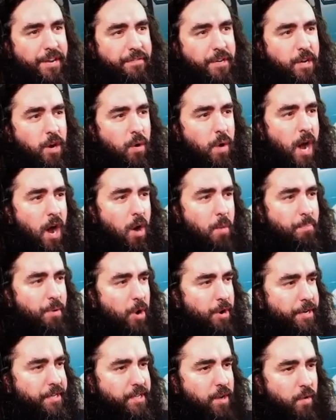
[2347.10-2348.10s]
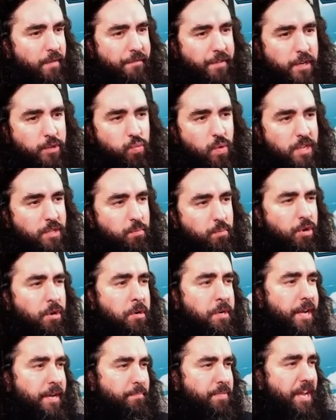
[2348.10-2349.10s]
even though our oh, opponent's going first once more.
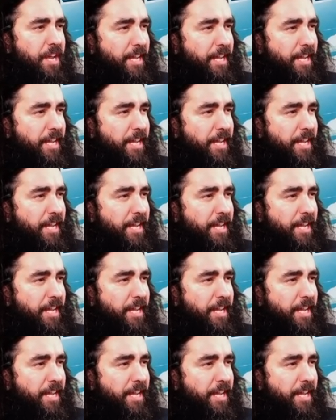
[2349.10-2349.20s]
Okay,